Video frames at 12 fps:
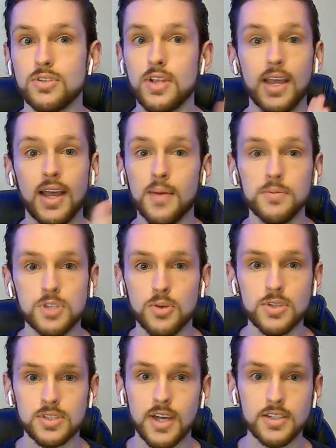They're like, I'm so
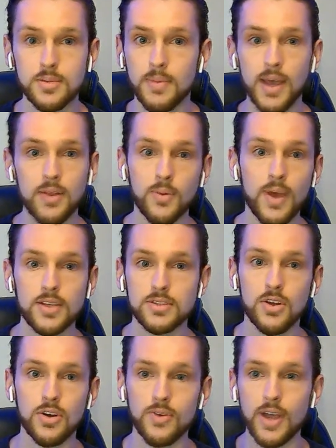disgusted by the way I
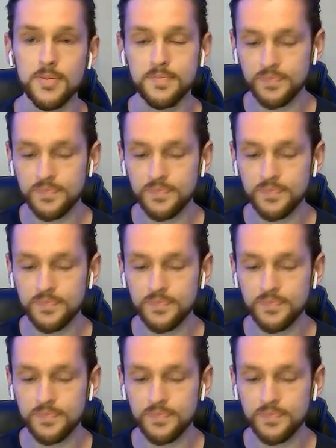started, right?